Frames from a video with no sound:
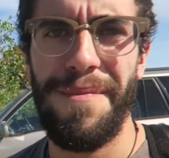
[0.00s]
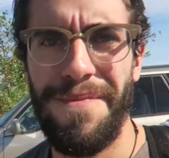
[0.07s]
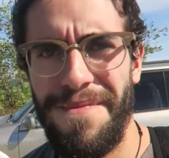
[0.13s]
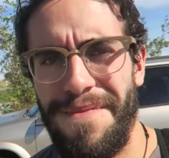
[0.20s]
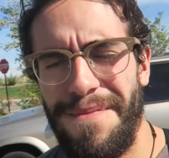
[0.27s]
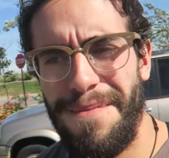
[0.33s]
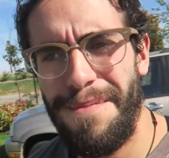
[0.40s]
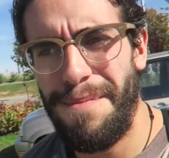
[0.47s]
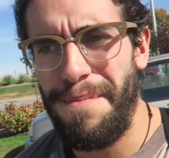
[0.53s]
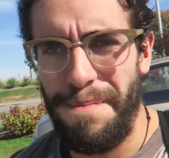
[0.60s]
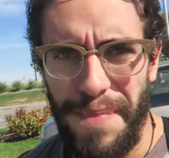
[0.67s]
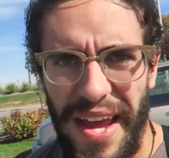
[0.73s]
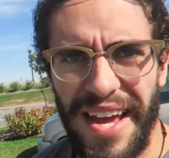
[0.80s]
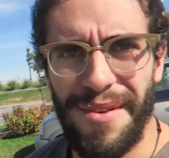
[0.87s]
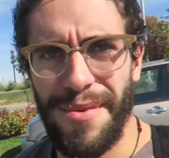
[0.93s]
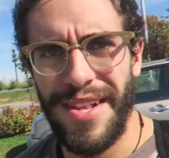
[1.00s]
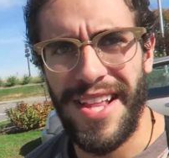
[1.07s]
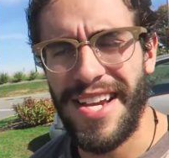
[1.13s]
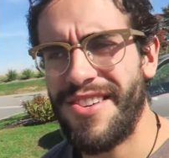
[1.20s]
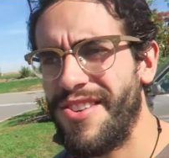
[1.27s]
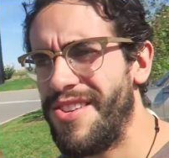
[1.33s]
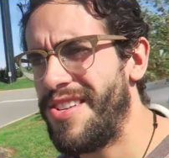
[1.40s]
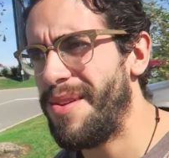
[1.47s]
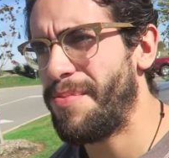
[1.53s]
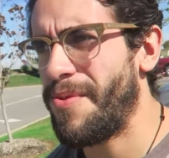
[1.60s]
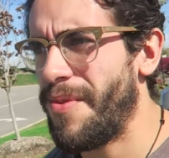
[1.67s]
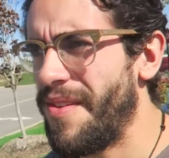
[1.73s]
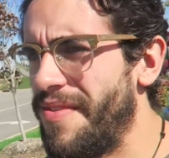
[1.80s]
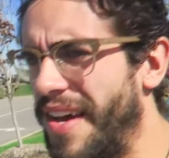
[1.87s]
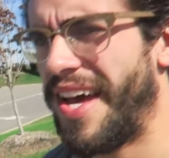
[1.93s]
the bad relationships
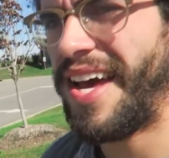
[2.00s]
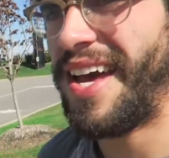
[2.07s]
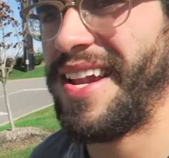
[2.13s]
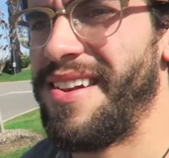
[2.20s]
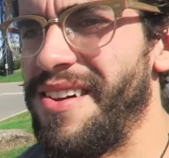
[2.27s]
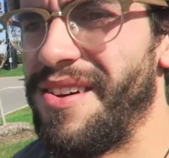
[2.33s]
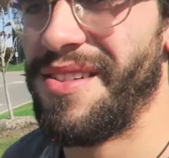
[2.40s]
we've had and